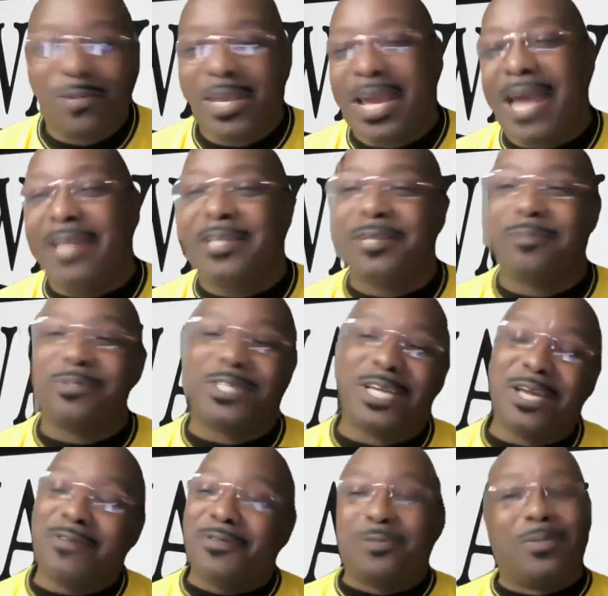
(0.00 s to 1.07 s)
got them
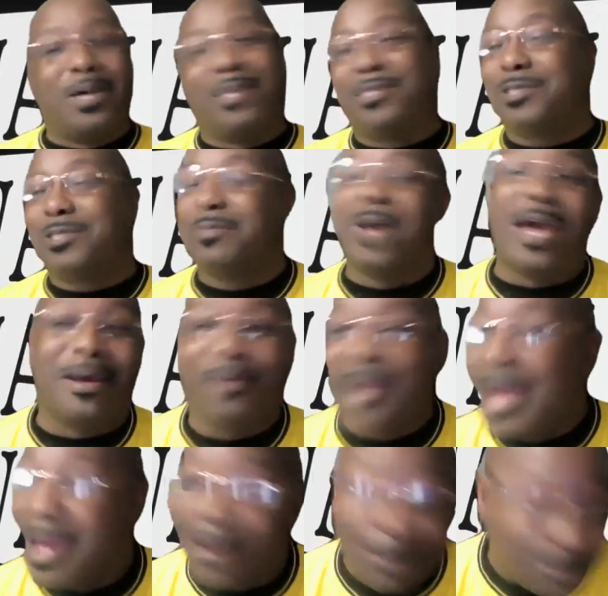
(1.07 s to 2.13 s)
teeth, you better smile
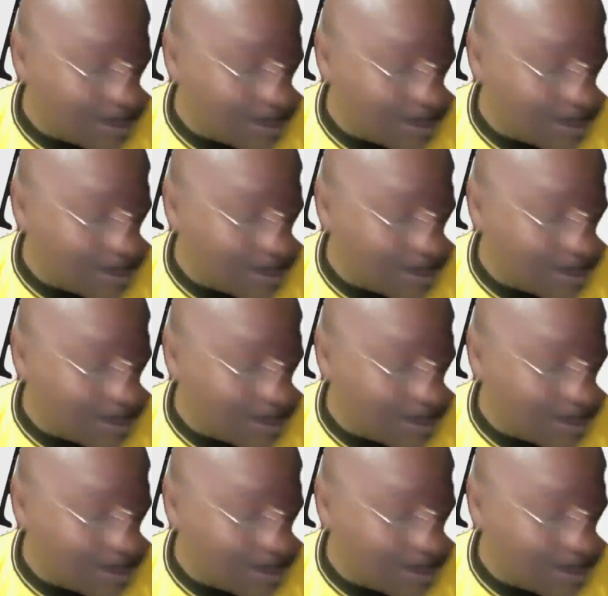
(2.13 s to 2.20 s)
now.